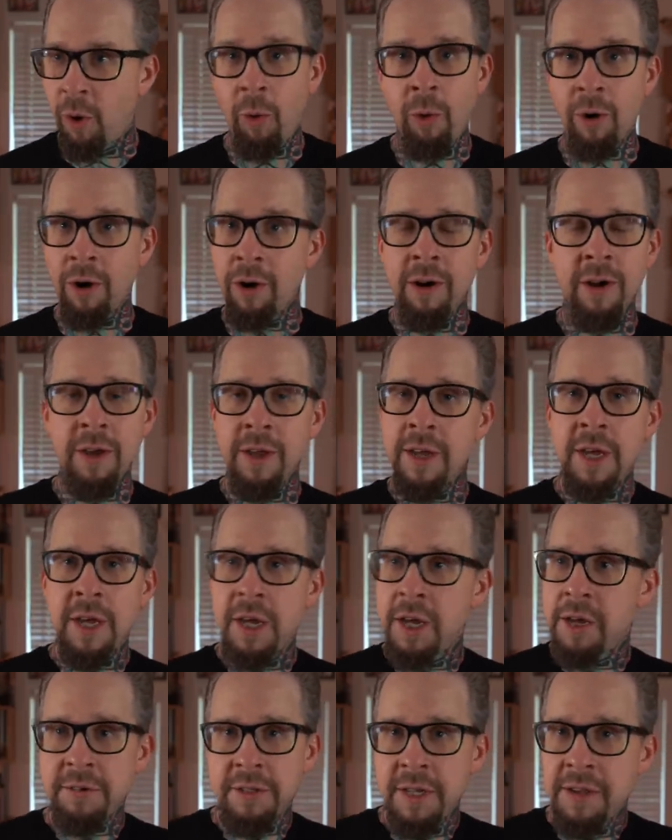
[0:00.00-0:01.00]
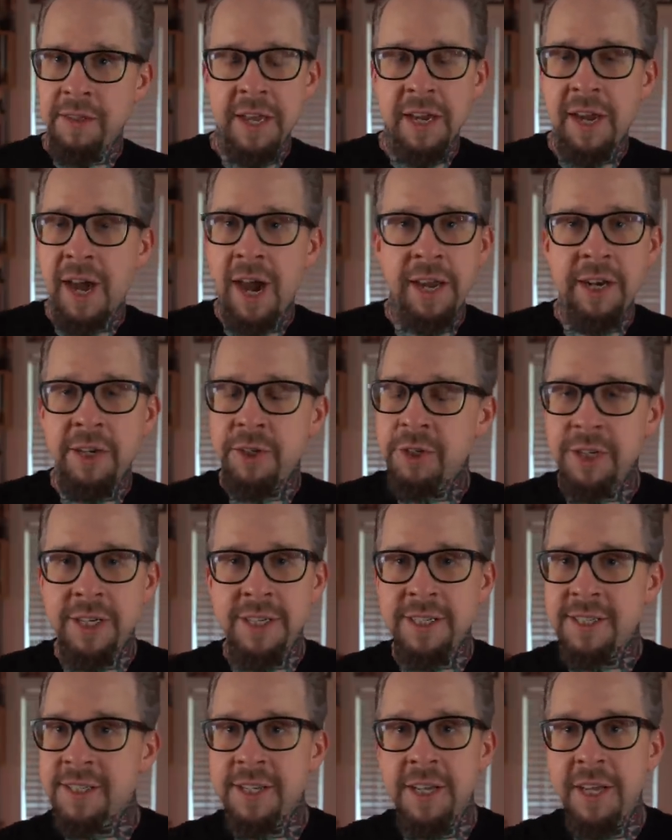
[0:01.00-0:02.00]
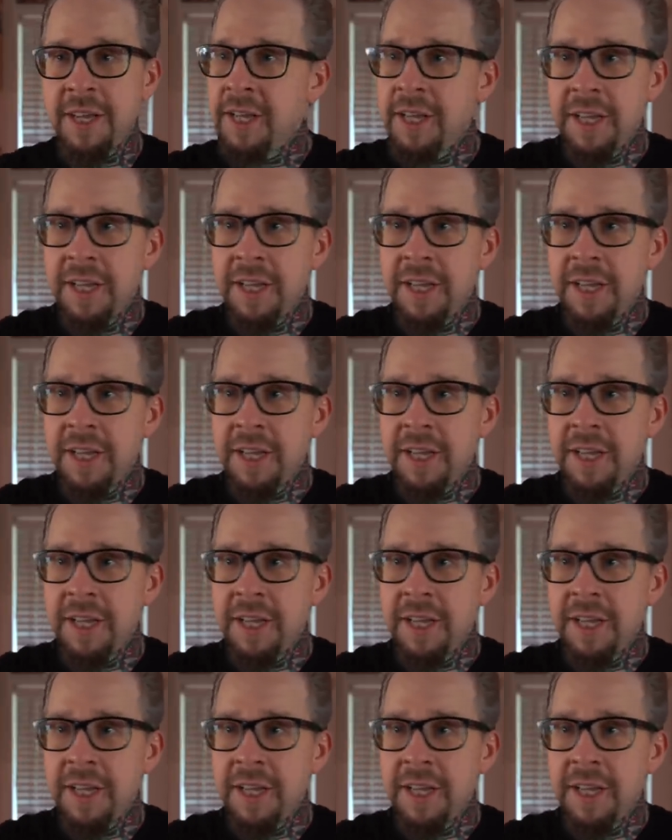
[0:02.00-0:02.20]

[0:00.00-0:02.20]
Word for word: or did they kind of just